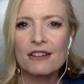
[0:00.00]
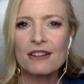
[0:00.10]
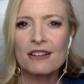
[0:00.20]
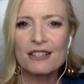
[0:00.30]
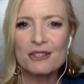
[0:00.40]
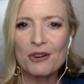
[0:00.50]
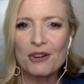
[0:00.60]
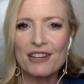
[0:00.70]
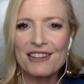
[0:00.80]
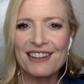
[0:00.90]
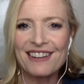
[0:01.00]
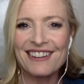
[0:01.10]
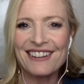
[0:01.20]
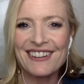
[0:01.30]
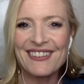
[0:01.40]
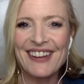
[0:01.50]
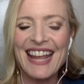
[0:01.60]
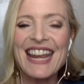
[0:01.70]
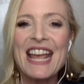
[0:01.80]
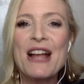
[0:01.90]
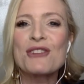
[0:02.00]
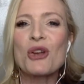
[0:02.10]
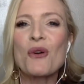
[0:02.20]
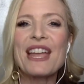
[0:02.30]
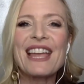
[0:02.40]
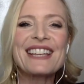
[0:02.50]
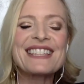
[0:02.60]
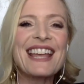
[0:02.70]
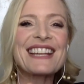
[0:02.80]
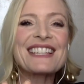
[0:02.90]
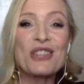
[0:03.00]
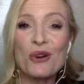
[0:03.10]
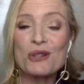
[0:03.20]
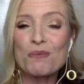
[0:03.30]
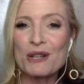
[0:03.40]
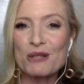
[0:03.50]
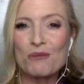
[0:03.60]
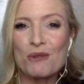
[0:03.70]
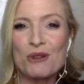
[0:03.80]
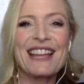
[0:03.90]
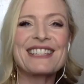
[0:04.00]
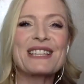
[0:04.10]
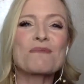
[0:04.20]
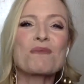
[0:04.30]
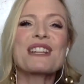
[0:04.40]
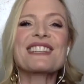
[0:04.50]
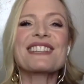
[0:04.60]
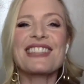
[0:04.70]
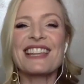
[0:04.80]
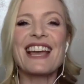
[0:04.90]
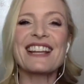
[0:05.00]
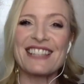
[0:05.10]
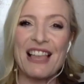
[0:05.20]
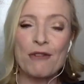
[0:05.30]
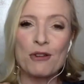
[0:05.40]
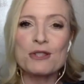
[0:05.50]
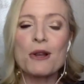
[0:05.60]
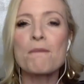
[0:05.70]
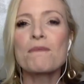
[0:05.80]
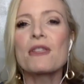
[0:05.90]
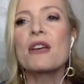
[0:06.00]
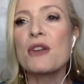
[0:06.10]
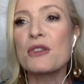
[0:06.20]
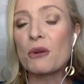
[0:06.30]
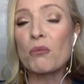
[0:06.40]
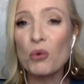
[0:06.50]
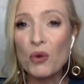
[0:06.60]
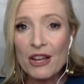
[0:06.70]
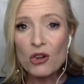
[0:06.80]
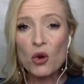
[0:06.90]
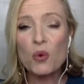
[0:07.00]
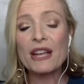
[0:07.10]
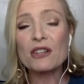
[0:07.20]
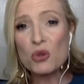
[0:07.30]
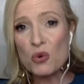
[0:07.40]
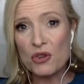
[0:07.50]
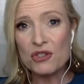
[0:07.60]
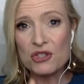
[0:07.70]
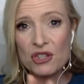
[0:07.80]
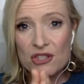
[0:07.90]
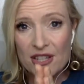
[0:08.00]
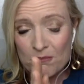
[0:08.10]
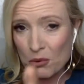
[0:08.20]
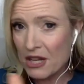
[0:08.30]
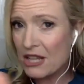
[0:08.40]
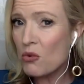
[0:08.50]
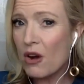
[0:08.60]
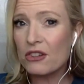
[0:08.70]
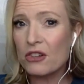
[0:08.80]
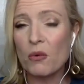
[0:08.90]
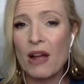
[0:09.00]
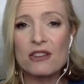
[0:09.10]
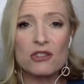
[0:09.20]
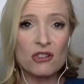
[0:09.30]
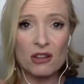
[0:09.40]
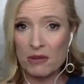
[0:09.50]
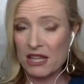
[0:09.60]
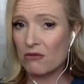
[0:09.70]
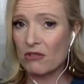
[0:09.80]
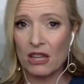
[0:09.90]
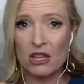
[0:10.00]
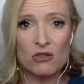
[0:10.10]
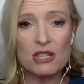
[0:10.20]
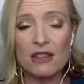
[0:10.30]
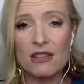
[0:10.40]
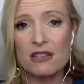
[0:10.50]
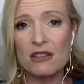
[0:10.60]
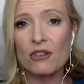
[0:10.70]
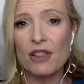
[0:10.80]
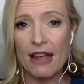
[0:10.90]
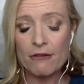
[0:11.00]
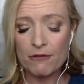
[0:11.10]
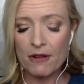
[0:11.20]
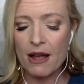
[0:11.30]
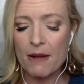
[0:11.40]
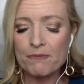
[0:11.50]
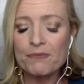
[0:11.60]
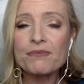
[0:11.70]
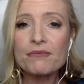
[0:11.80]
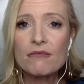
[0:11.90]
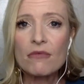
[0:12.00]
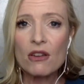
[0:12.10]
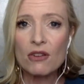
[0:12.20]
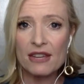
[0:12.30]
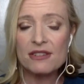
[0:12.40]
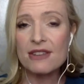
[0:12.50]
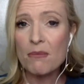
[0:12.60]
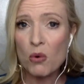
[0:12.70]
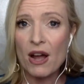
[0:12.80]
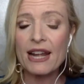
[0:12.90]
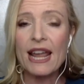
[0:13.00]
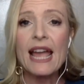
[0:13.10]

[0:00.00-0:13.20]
It's already done, right? So it takes those principles and just brings it to the next level. So some real quick tools just to bring you on your way so you can begin really using this in your life. Okay, step 1.